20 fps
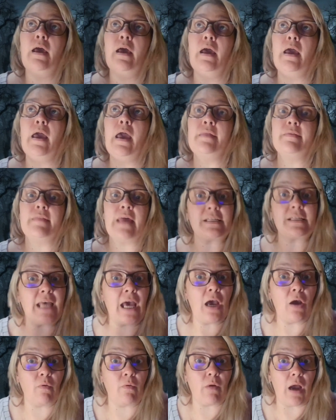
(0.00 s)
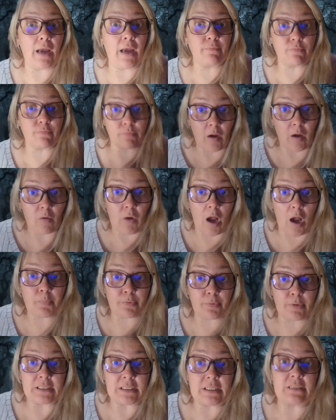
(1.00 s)
And that's how I'm
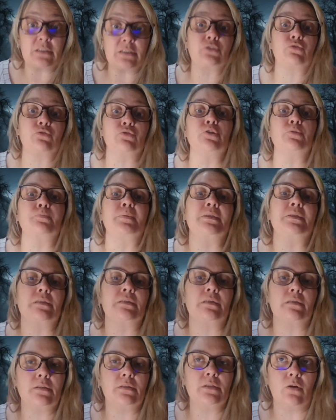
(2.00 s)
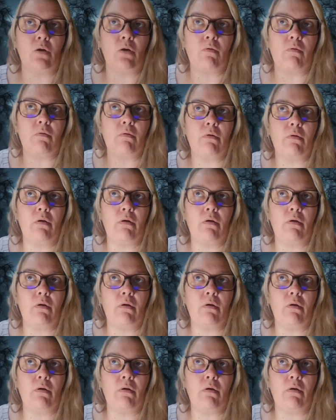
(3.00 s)
operating this group is, you know,